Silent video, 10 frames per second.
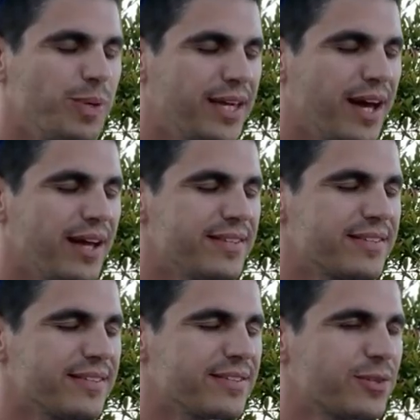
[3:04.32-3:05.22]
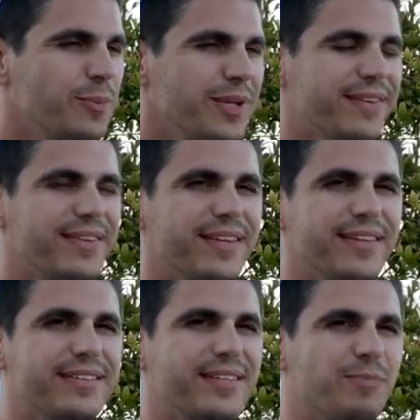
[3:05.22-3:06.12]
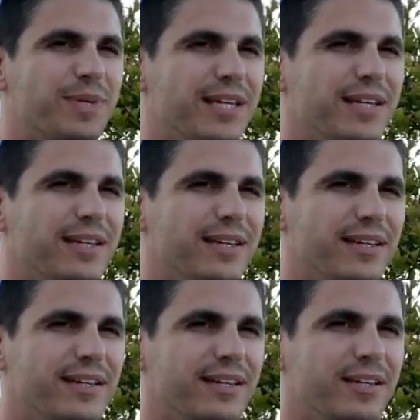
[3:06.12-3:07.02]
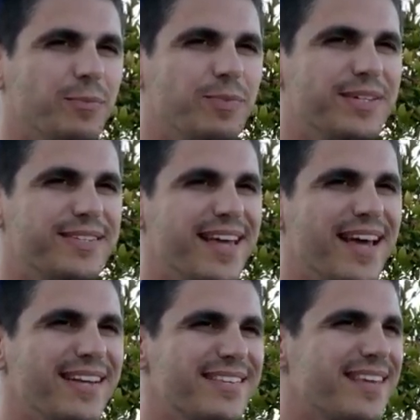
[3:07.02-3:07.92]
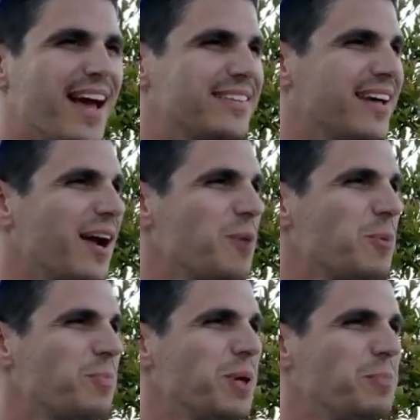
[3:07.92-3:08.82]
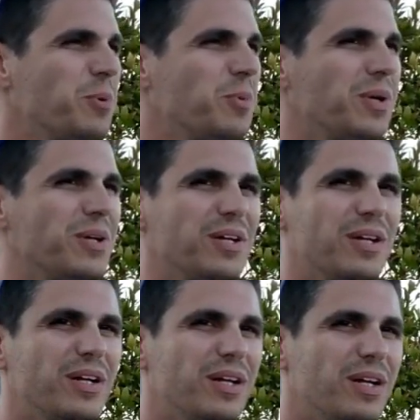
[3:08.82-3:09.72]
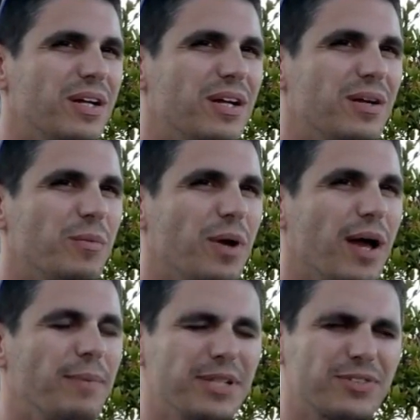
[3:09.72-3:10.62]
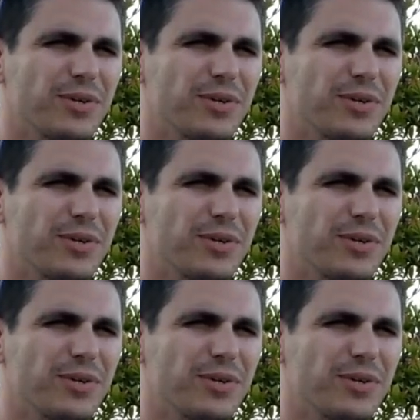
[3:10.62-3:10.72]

because so many things could be said as satire, but people will. But